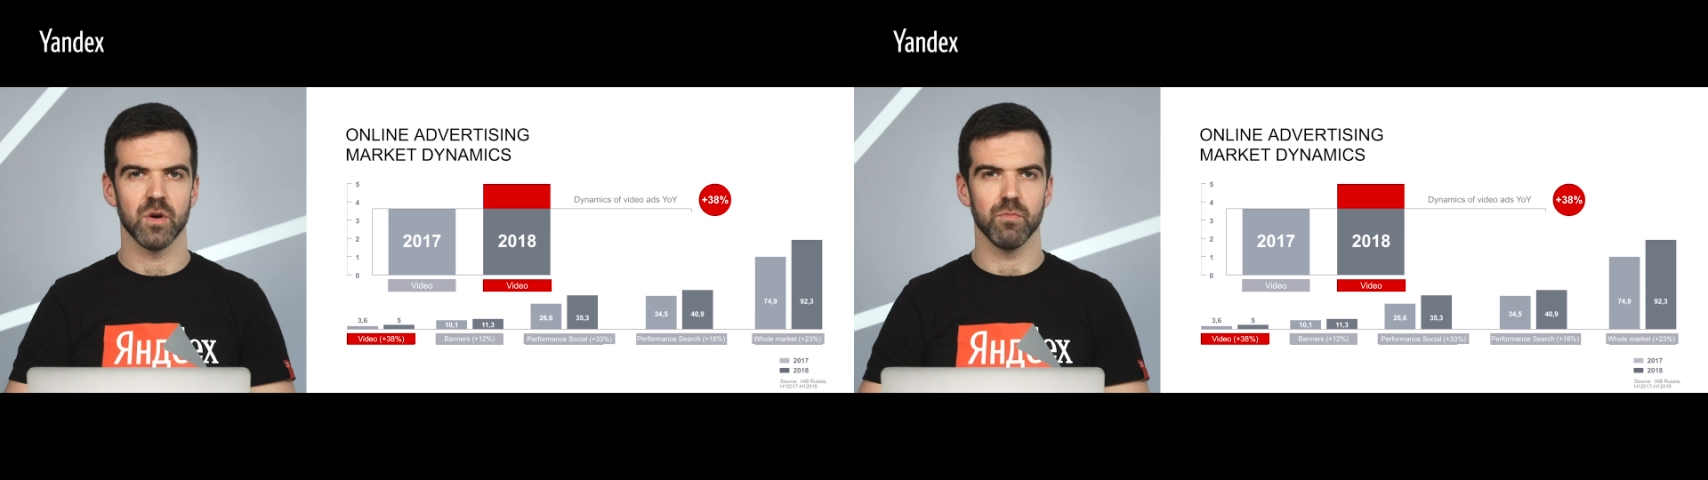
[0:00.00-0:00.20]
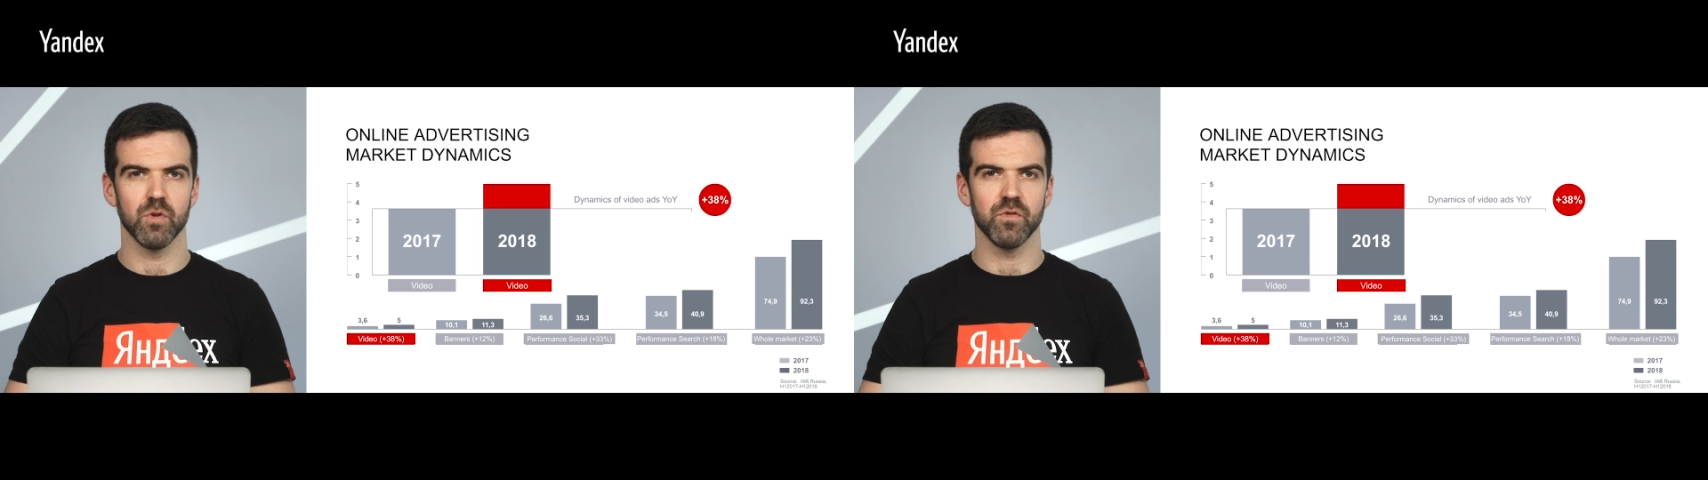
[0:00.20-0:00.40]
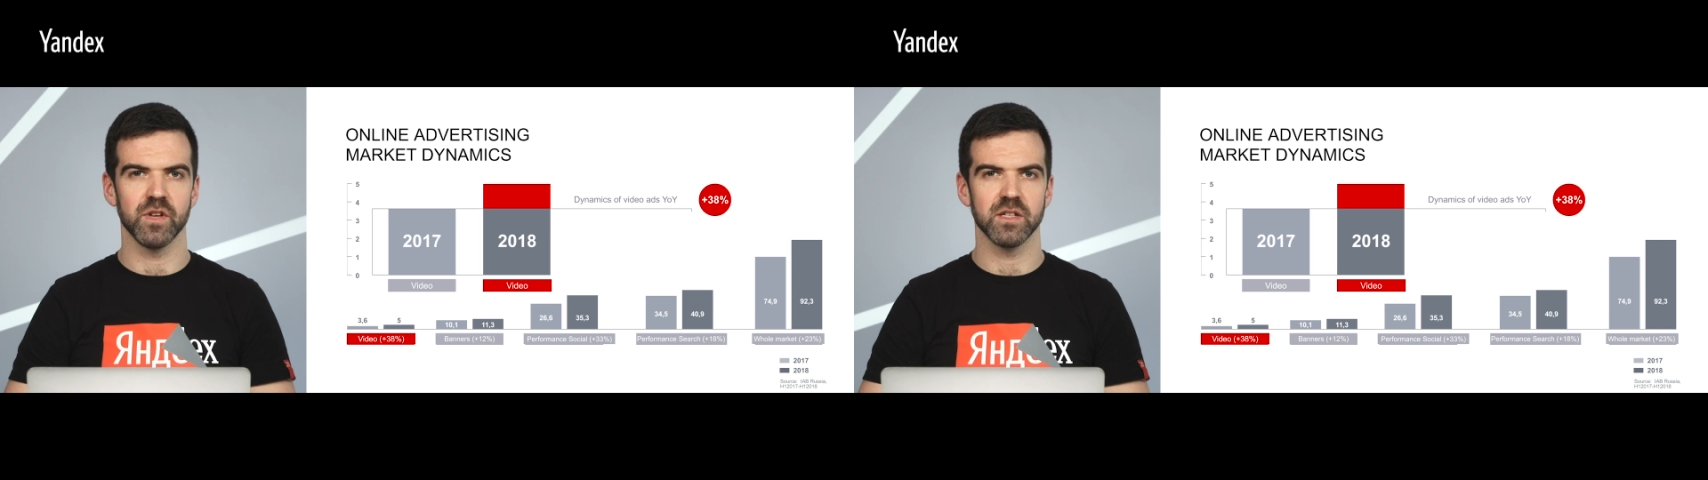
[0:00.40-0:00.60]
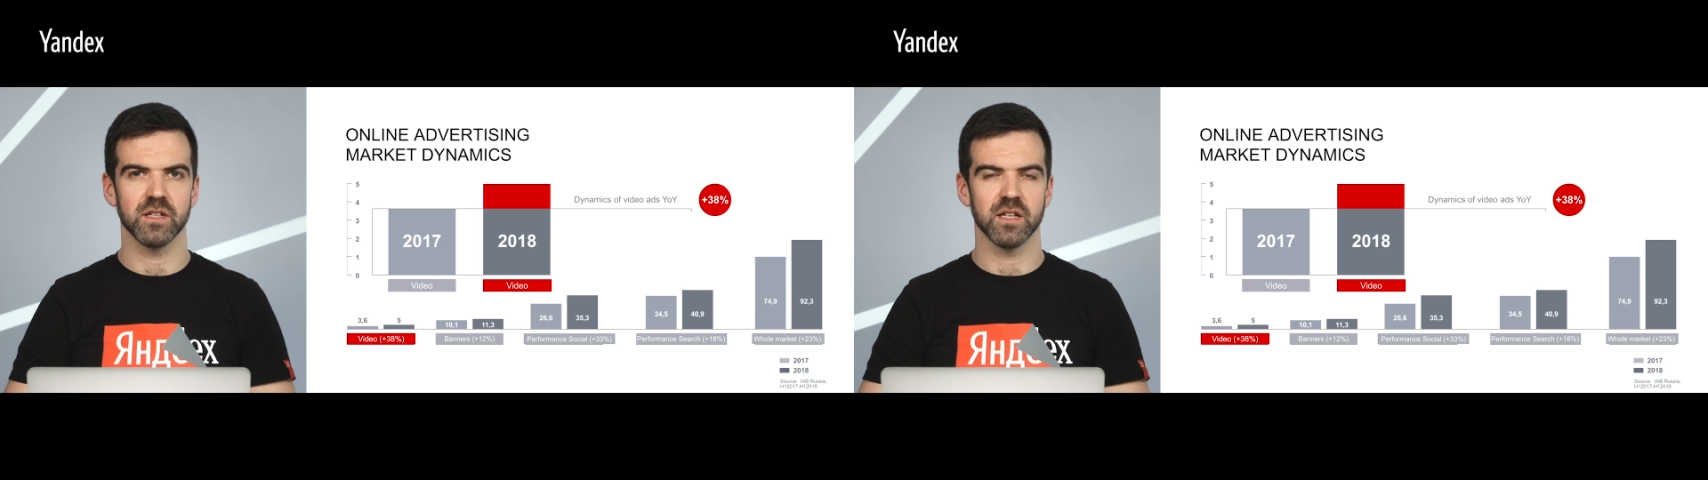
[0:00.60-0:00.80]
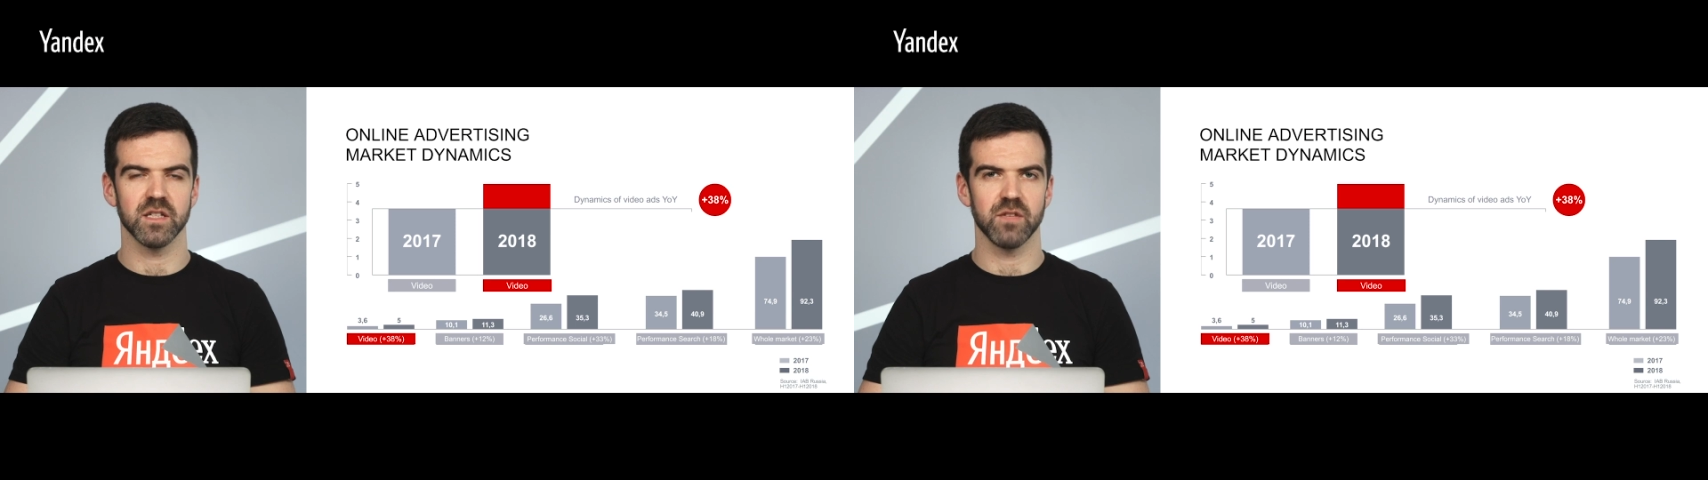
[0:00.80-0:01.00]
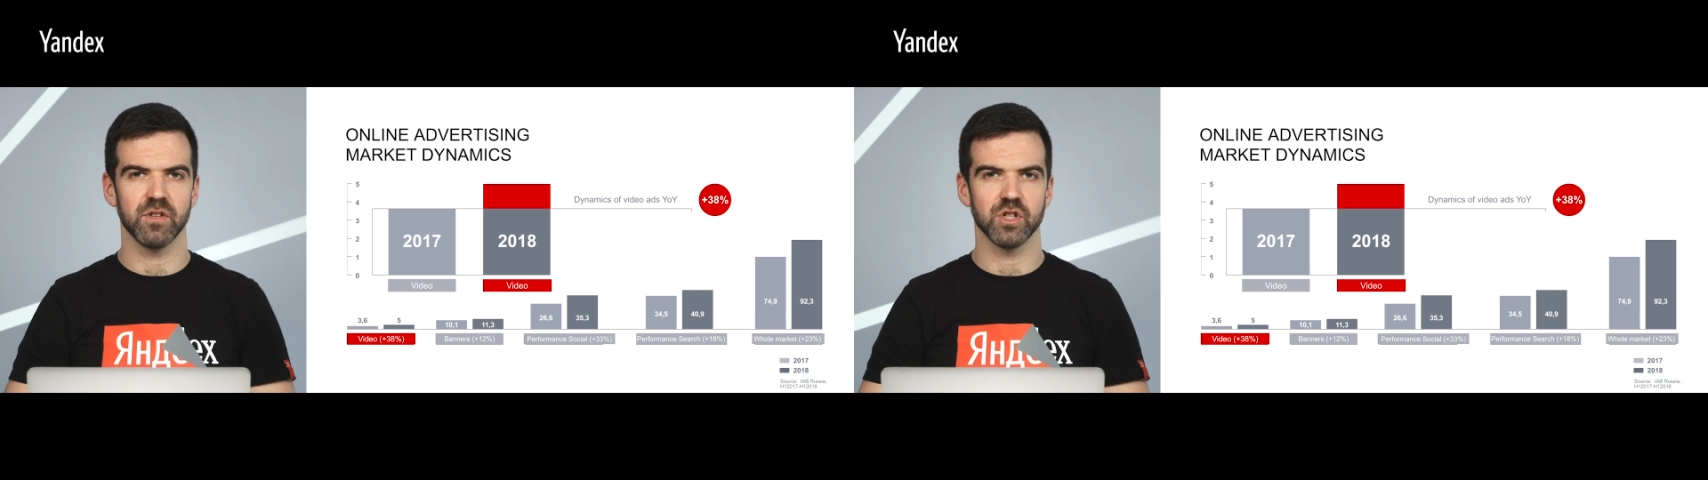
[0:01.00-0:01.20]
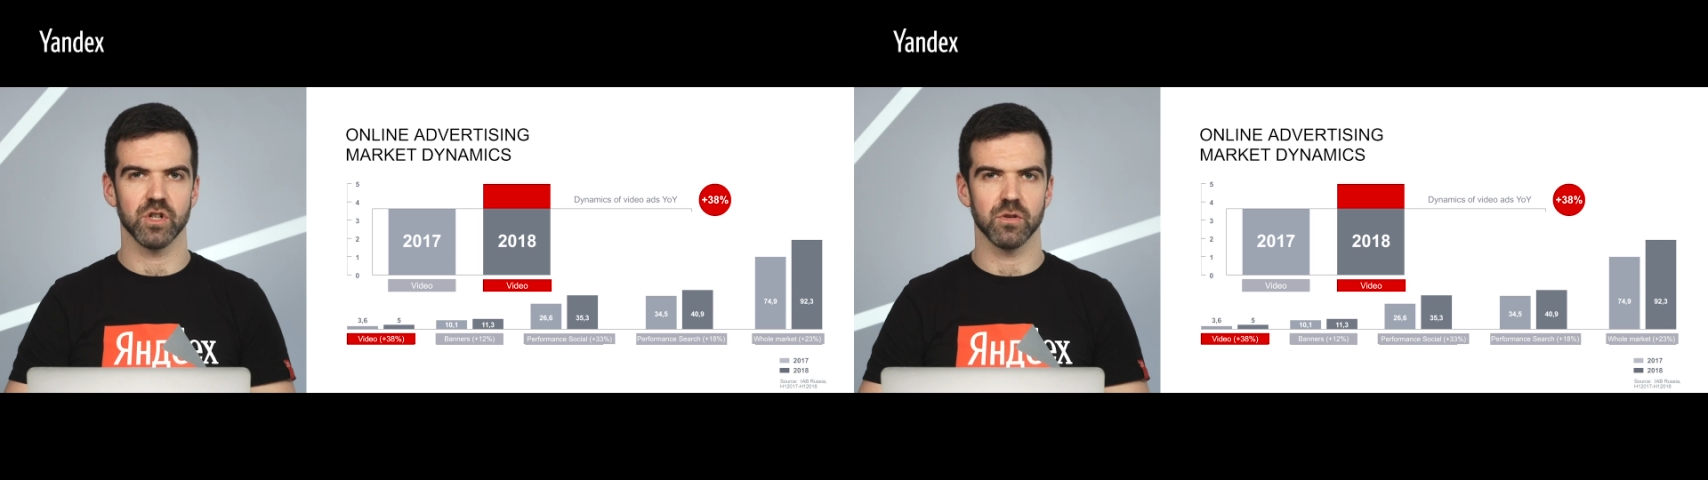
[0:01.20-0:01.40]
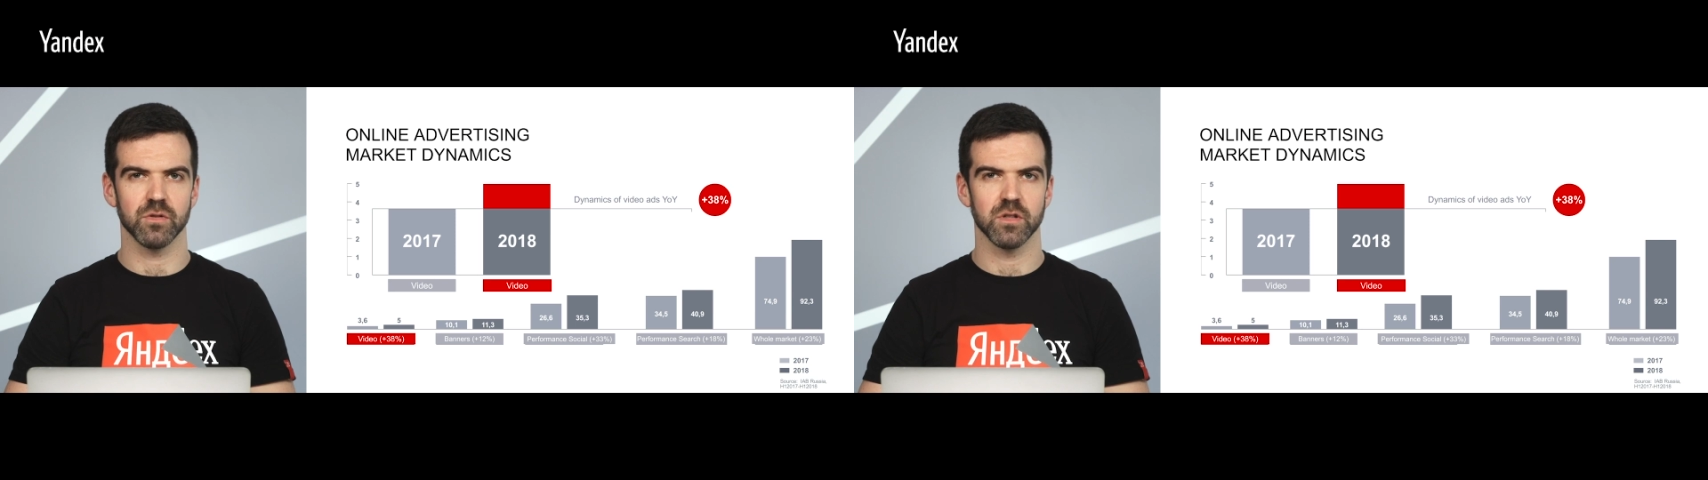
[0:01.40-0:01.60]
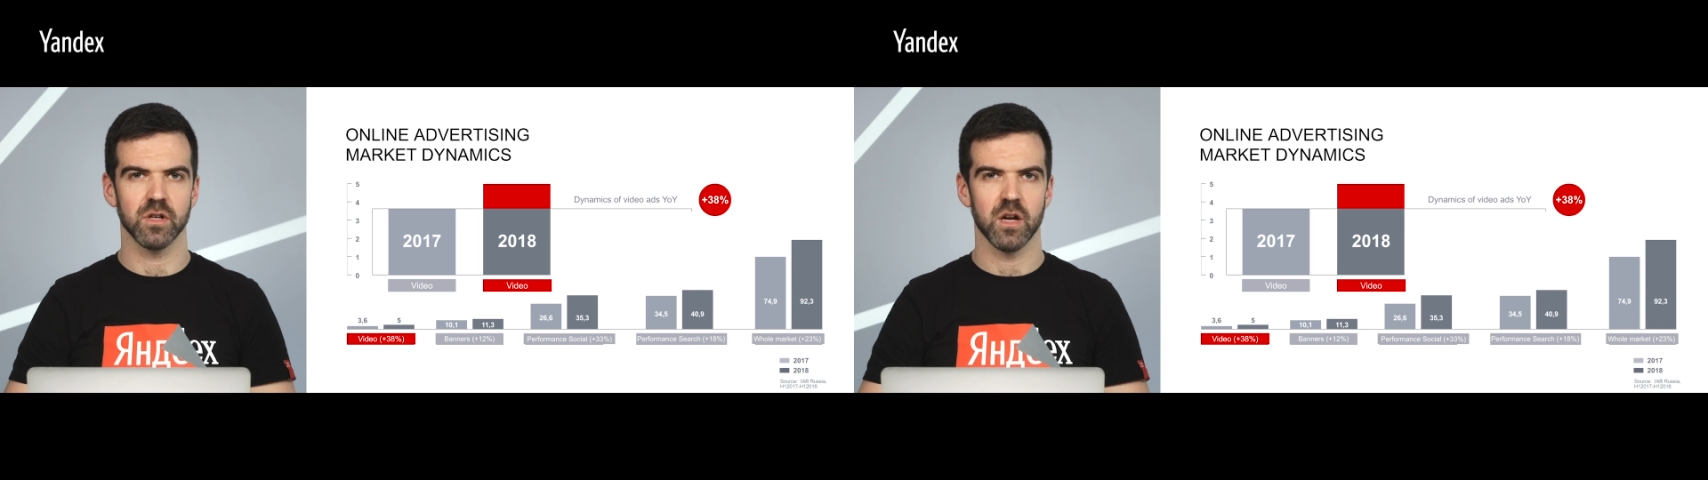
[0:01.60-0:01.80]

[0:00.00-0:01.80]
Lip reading: movies, and TV shows.